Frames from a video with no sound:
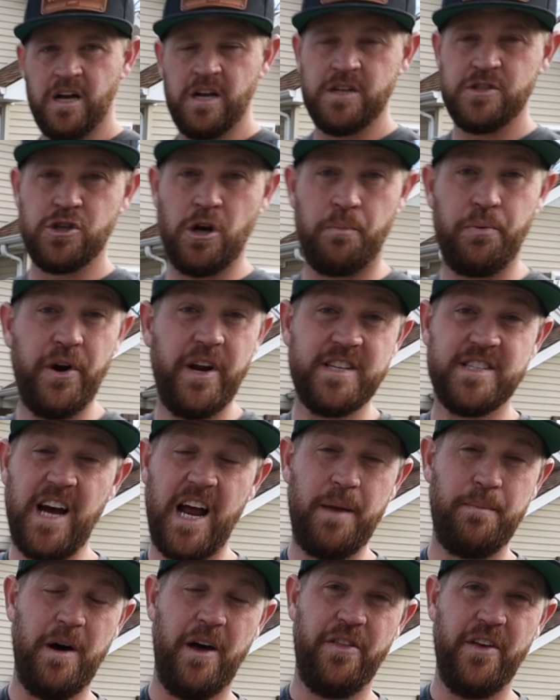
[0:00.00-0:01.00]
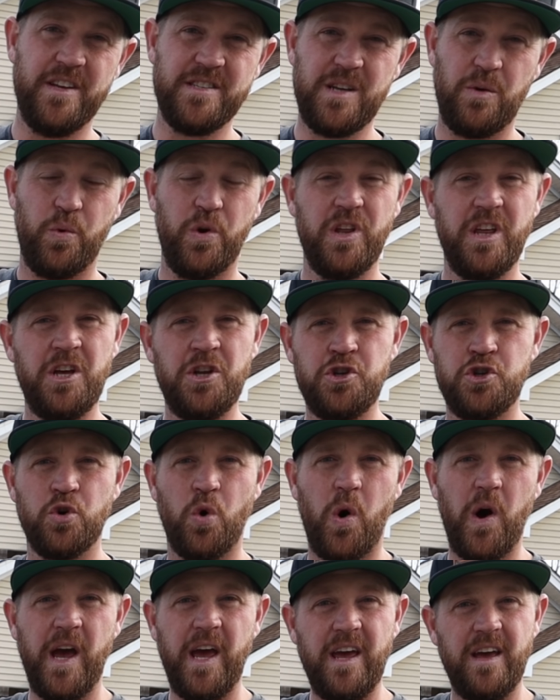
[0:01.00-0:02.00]
So I'm pretty excited about this. I really
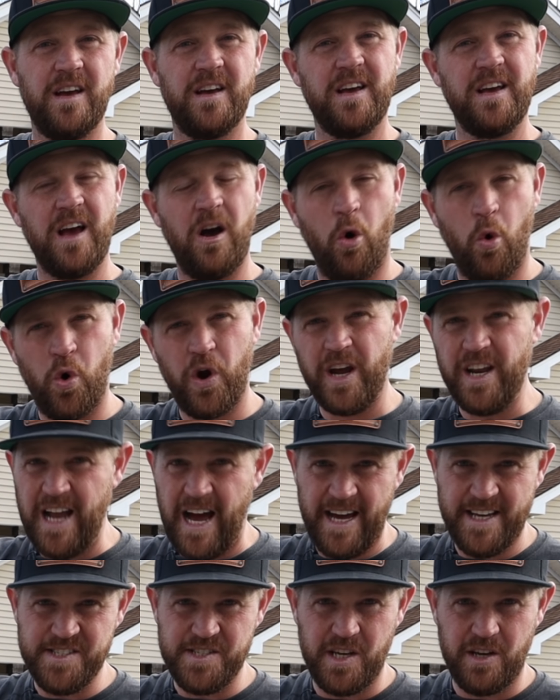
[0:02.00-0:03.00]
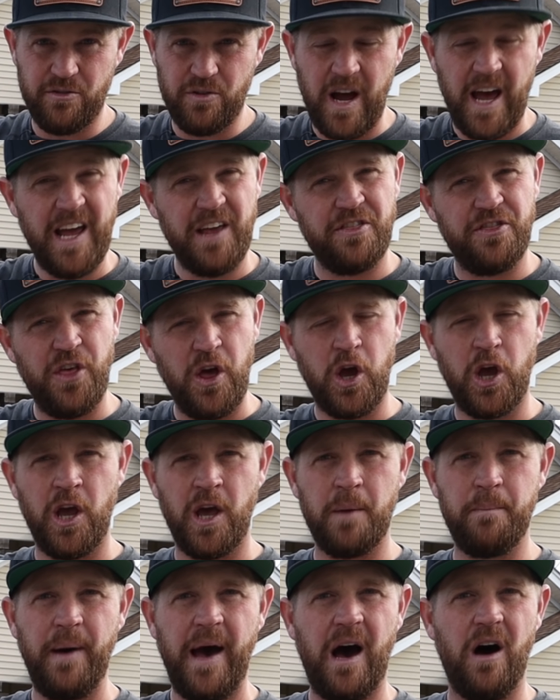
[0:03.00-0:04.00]
enjoy organizing, right? And
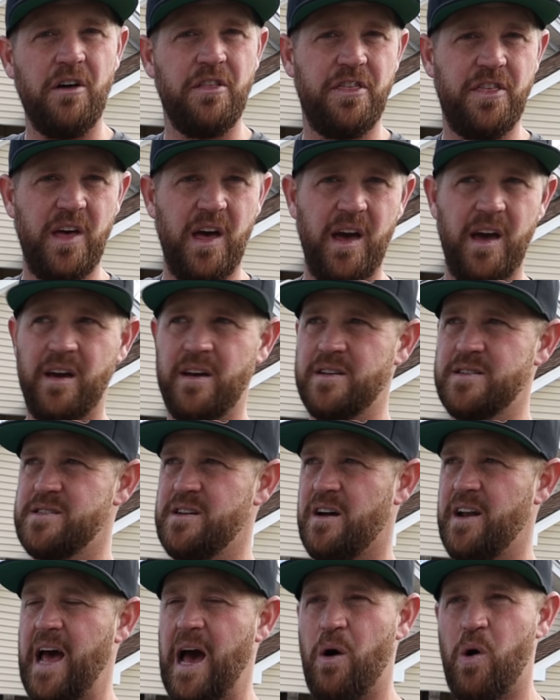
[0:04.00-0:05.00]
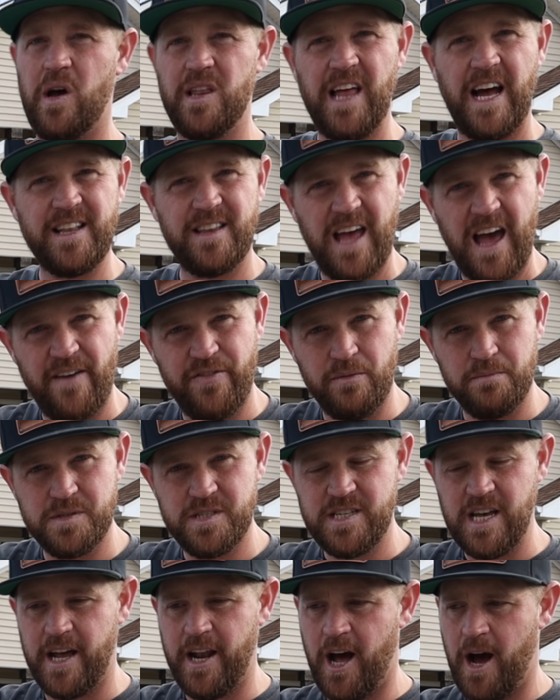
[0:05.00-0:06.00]
thinking about things on how I'd like to have them
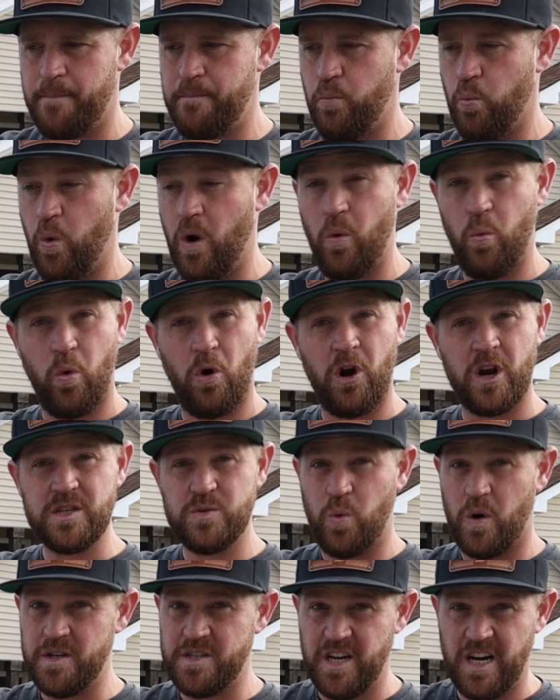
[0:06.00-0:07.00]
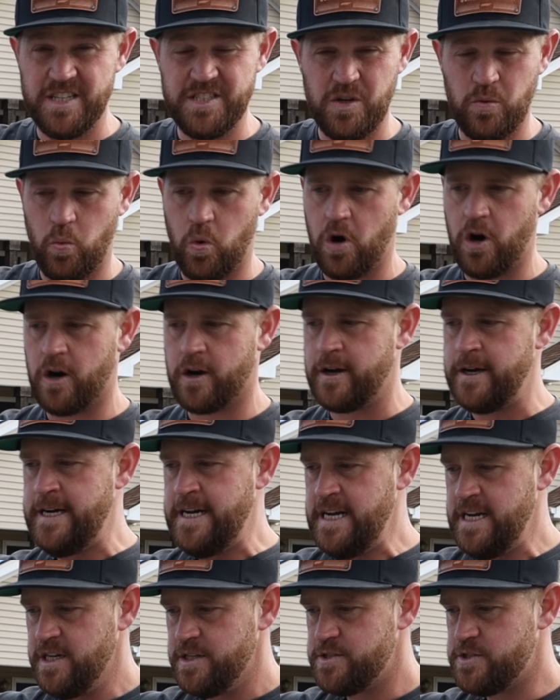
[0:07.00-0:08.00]
set up, what works, what doesn't work.
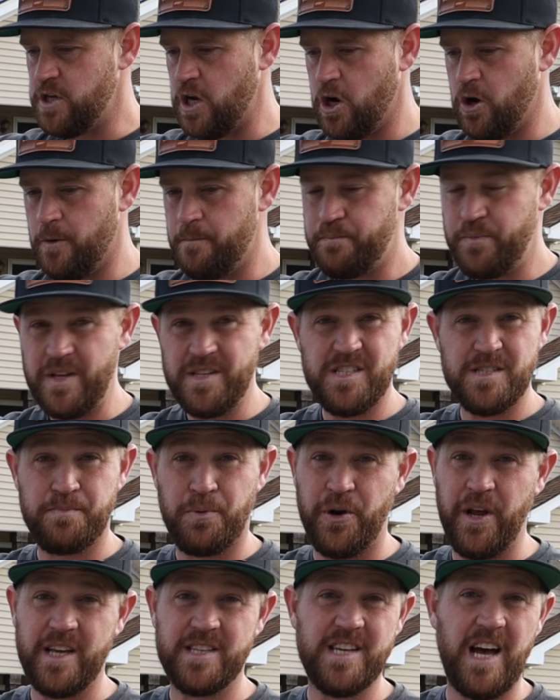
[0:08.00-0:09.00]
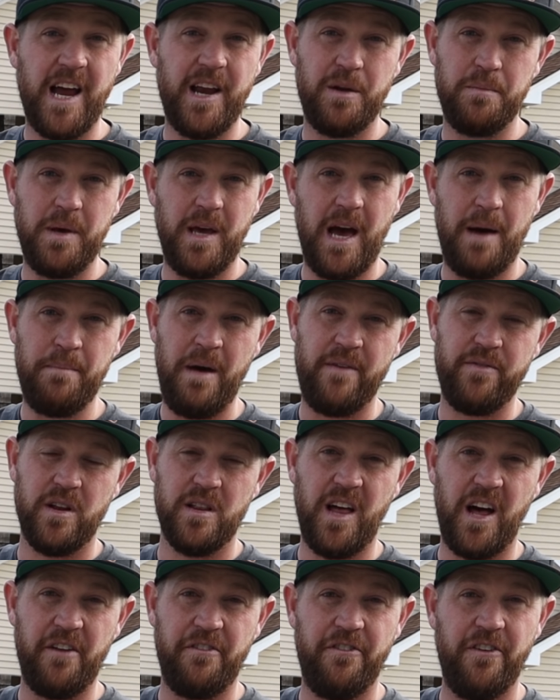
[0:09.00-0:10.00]
So this is pretty exciting to me. I'm having a
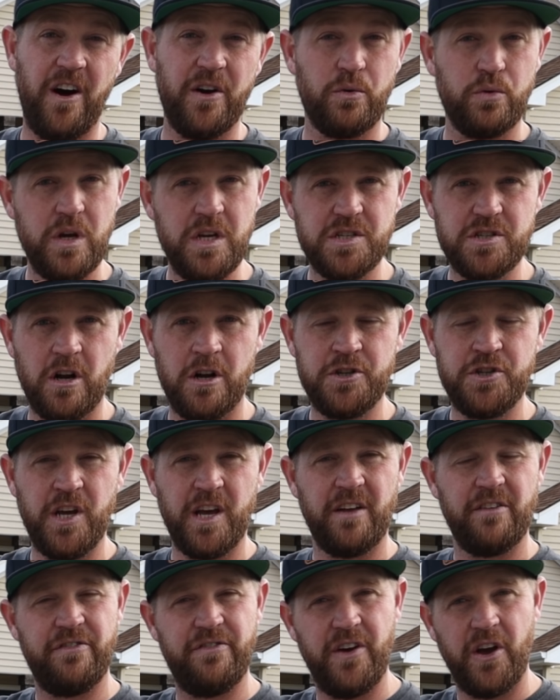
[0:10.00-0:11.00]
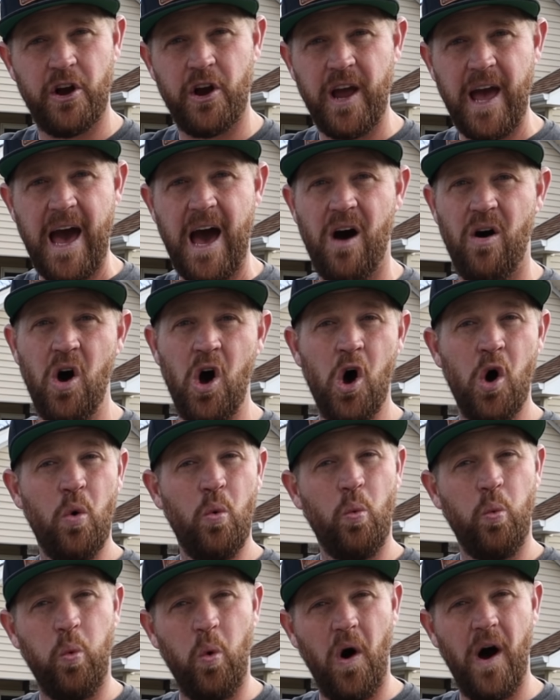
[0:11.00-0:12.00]
lot of fun researching and figuring out
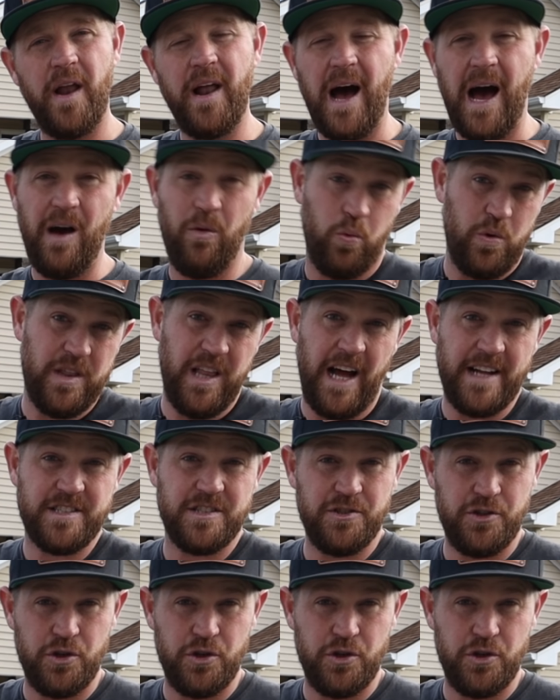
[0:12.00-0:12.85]
what I would like to